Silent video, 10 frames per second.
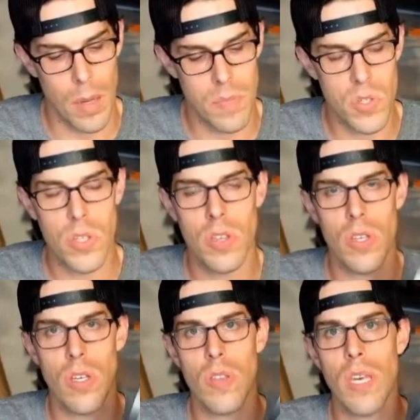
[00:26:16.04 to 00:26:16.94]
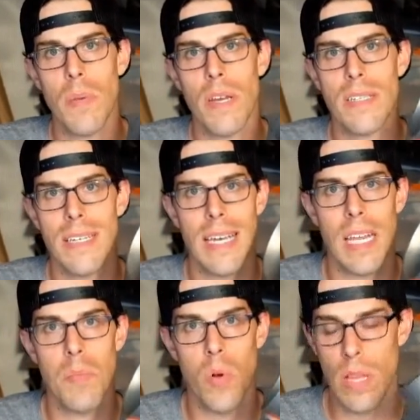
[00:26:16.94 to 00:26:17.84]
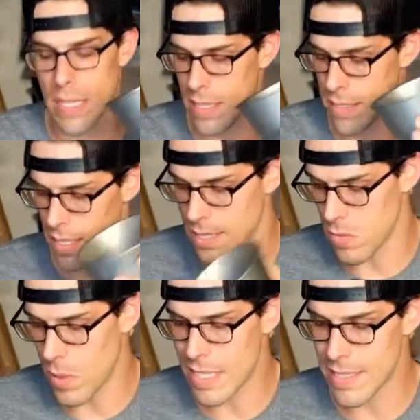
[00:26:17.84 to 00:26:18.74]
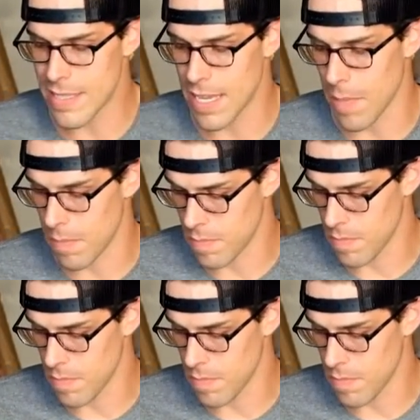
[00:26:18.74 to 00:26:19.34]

So the good thing about a titanium bowl like this is it weighs the same.